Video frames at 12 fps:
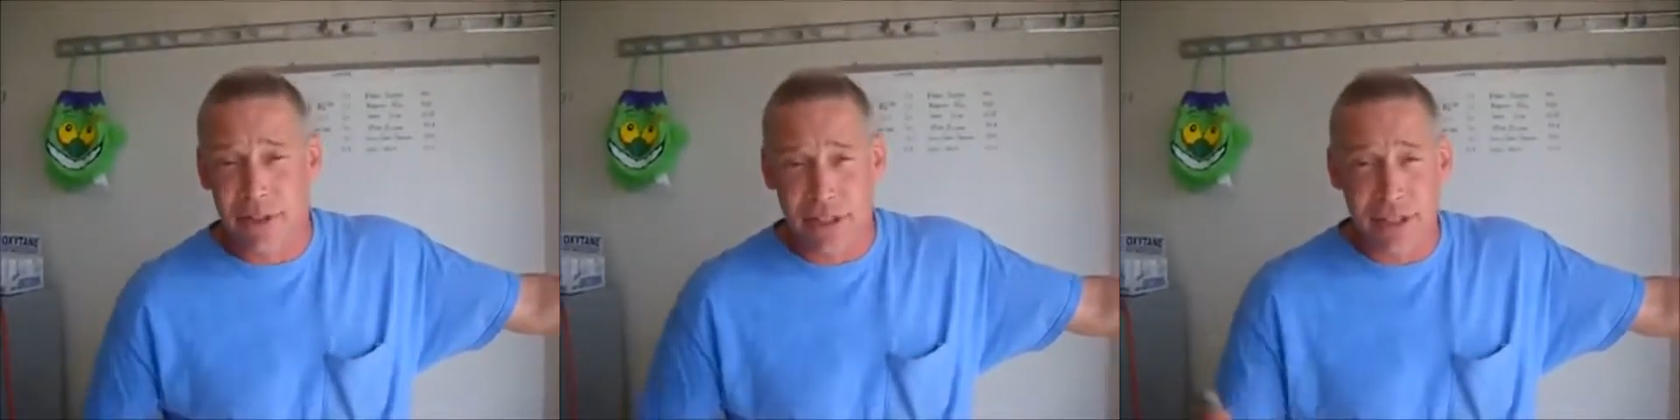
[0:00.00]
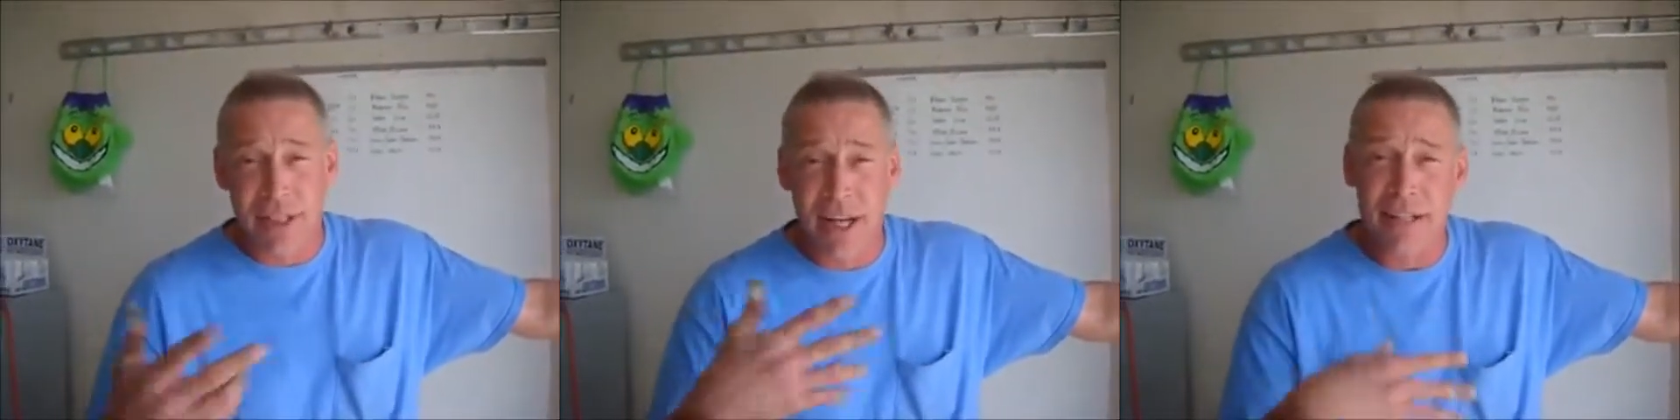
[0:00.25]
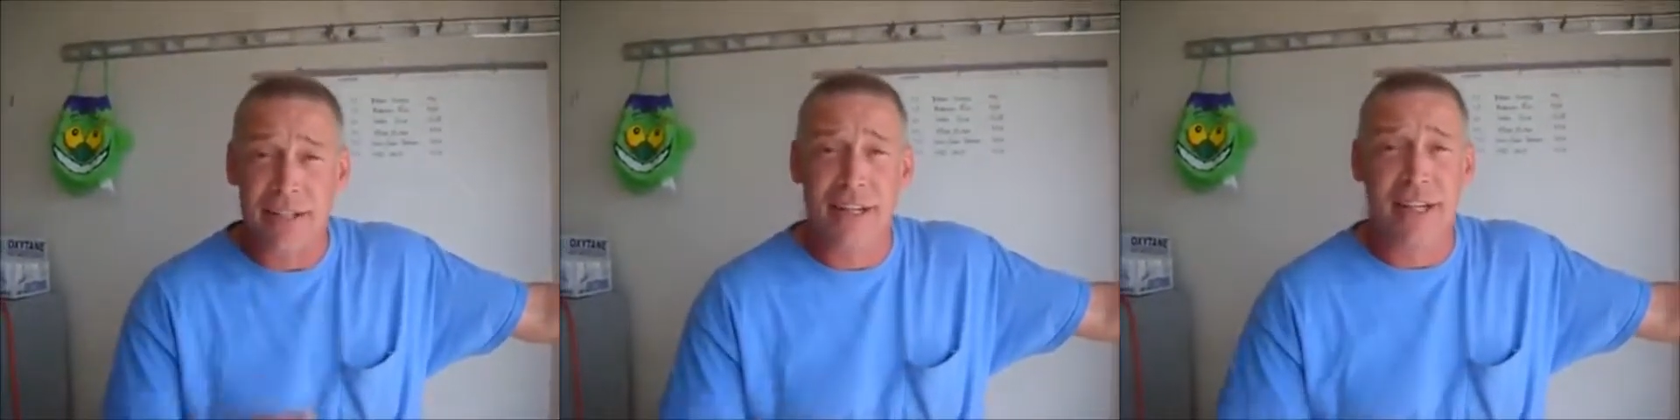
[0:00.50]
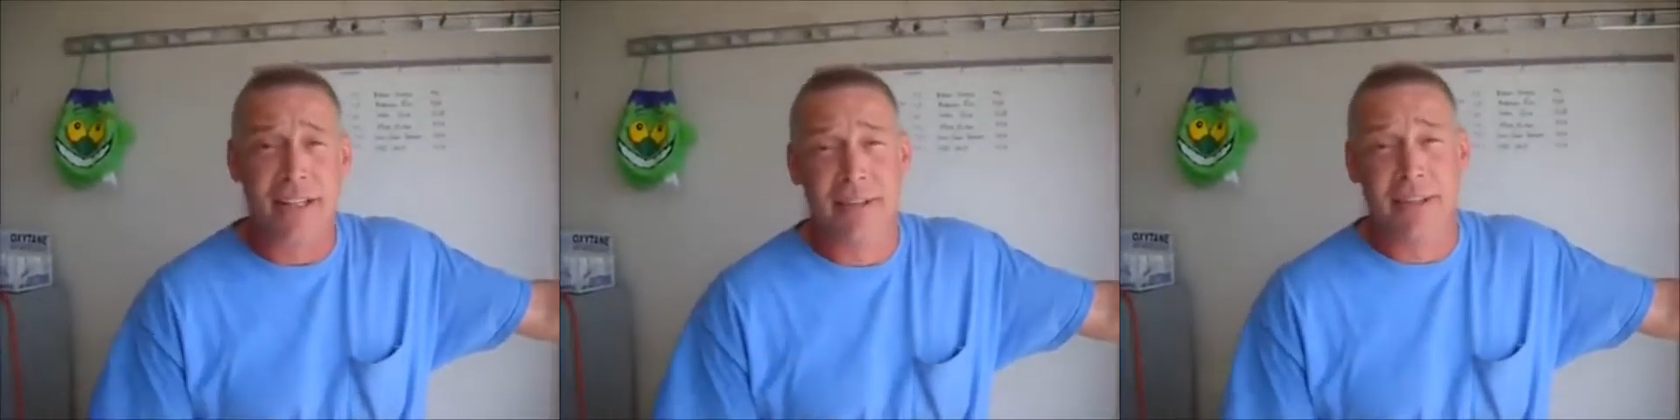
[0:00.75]
since last
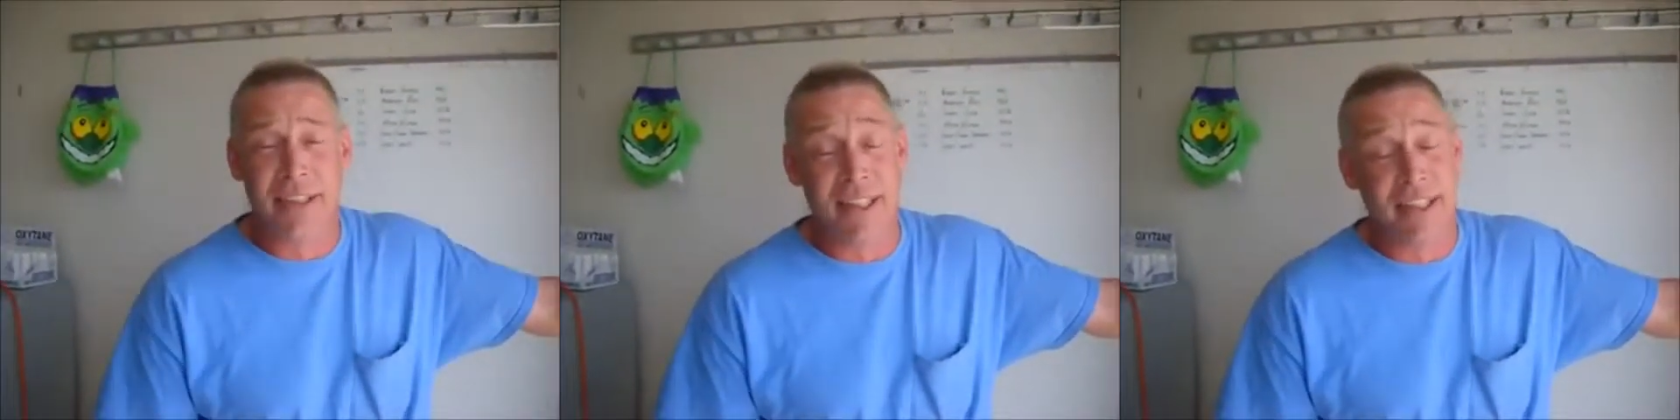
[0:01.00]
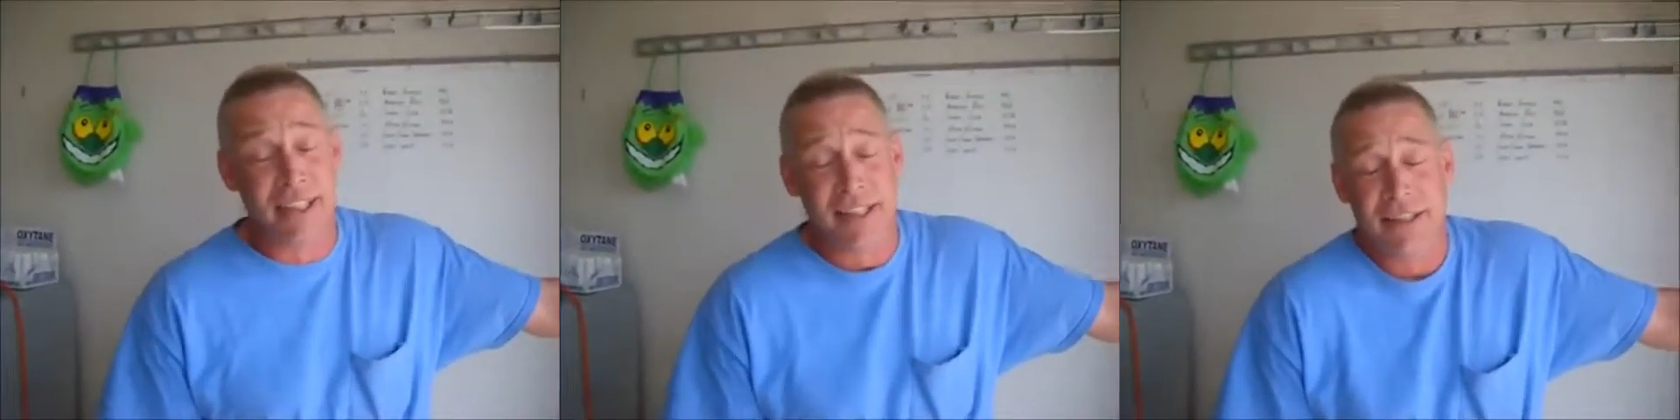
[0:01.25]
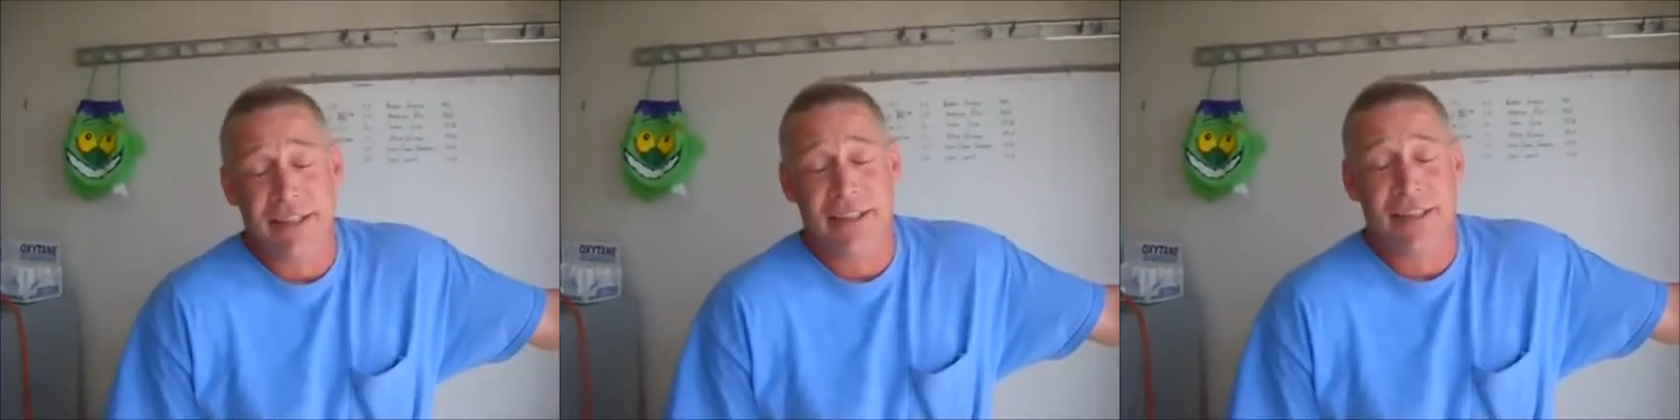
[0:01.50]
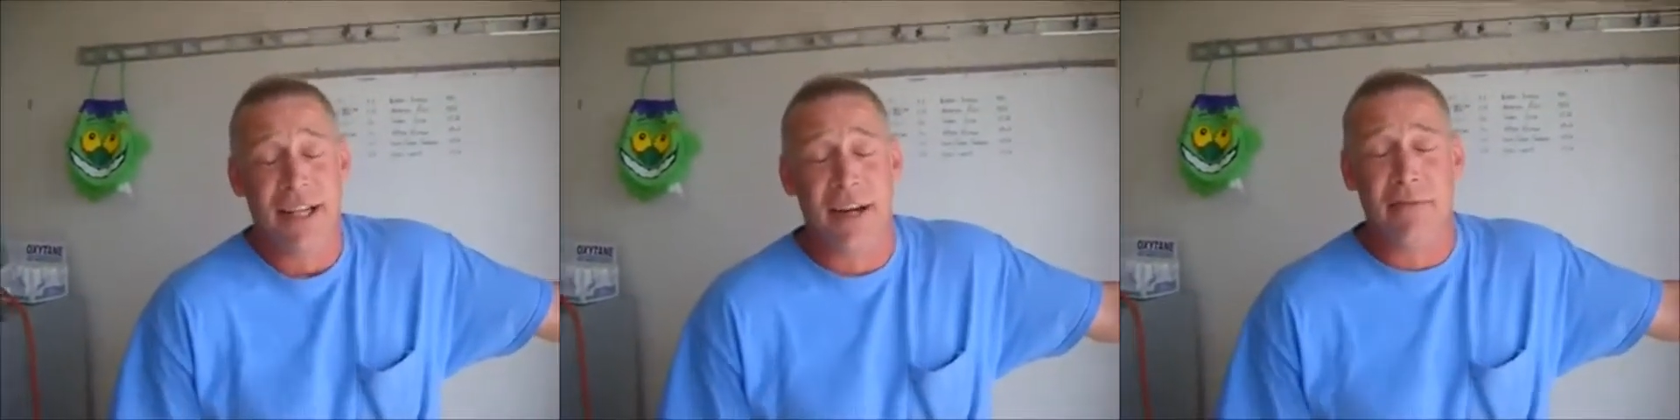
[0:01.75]
night.
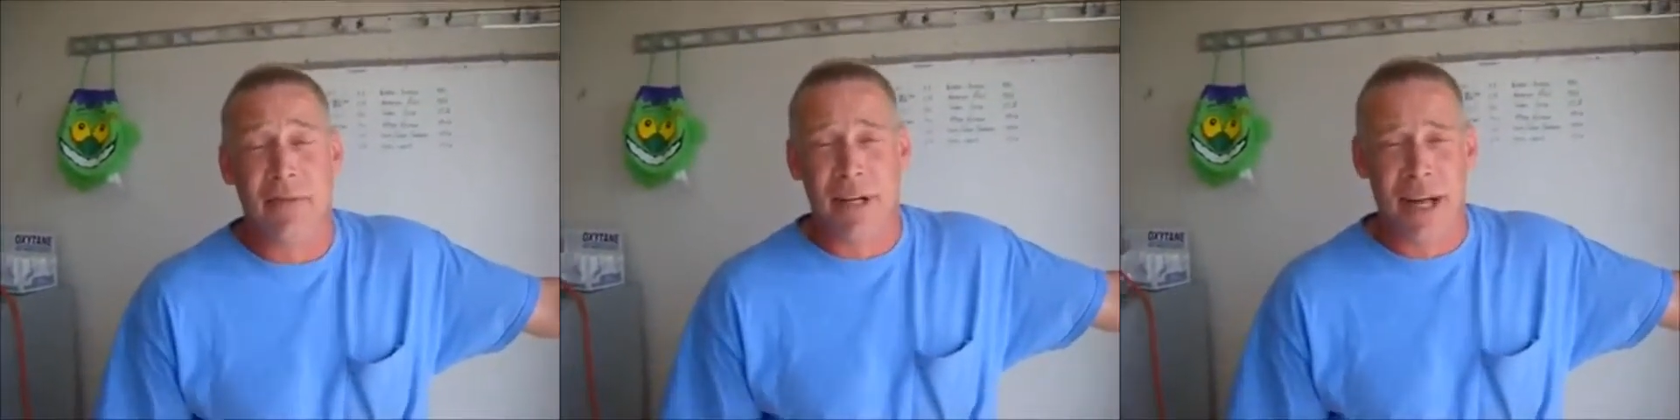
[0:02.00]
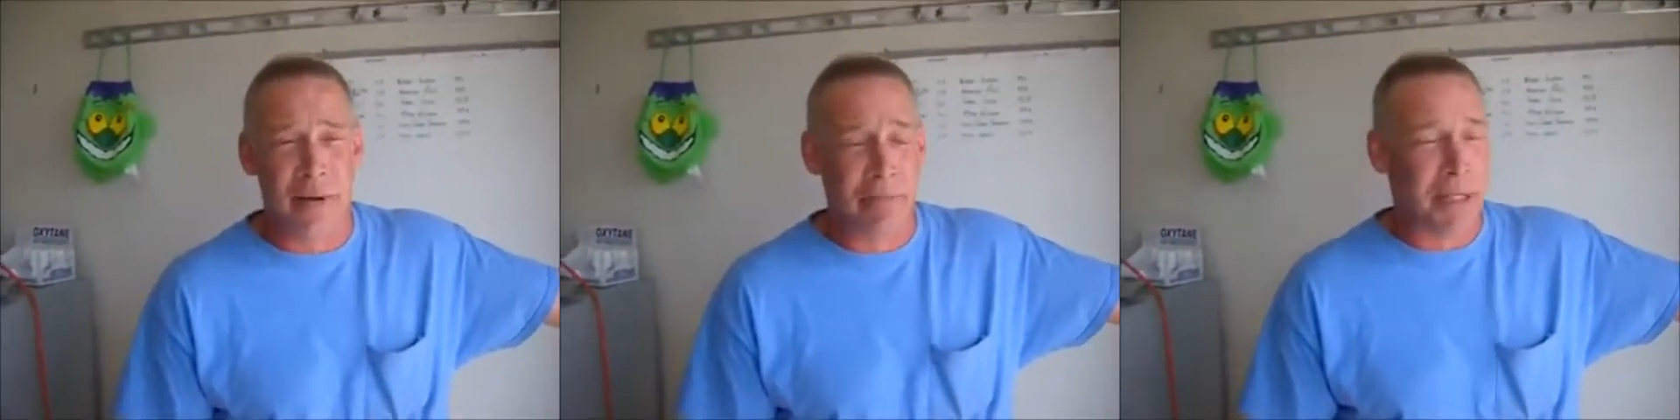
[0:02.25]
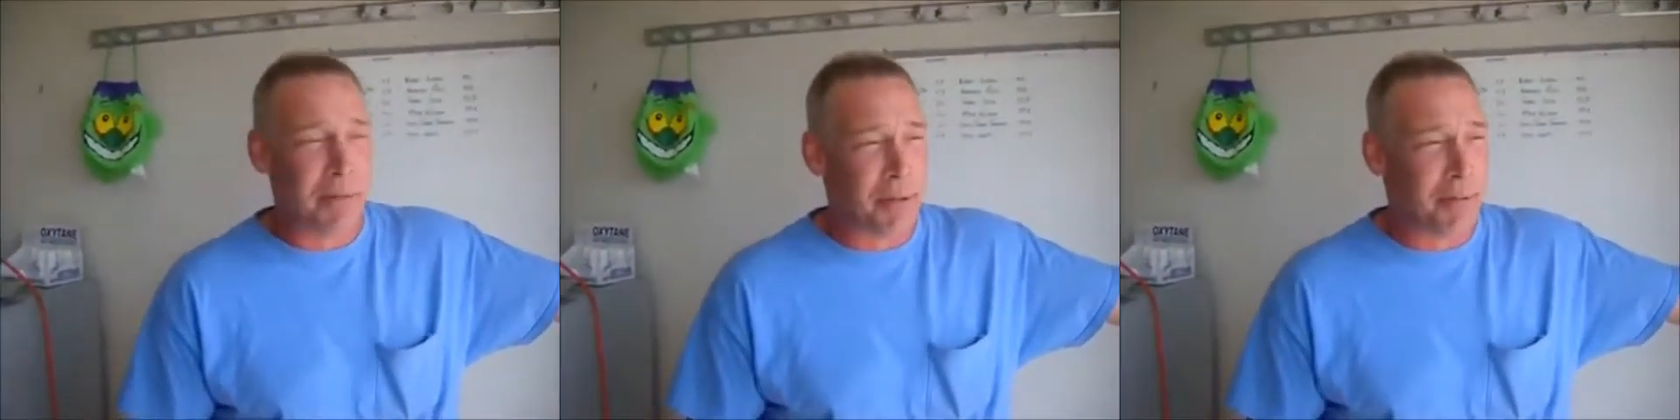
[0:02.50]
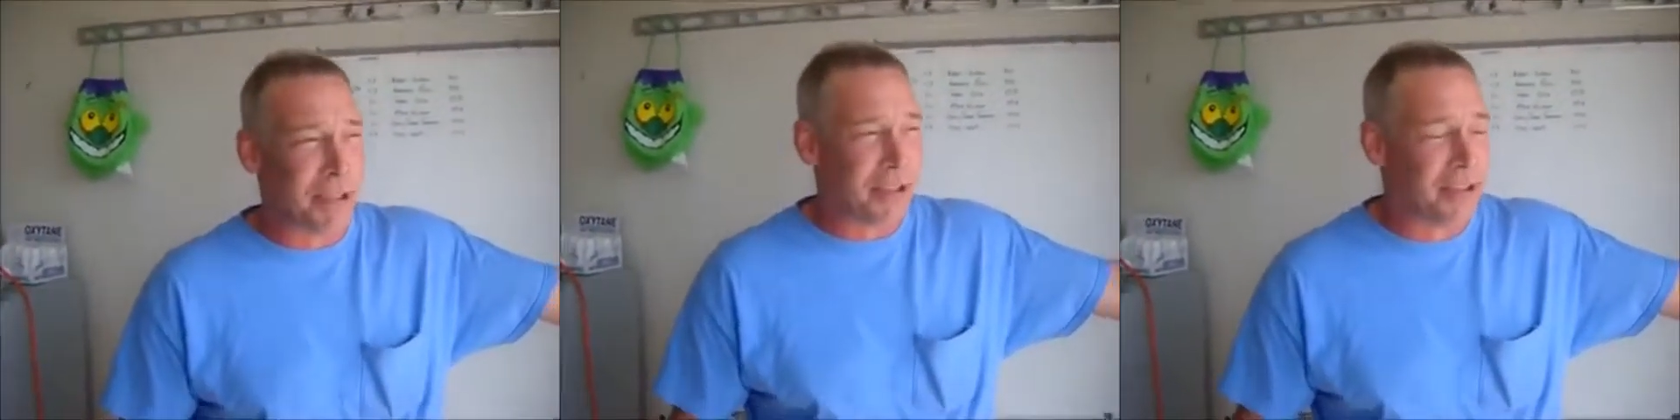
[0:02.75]
Not a lot of people, but.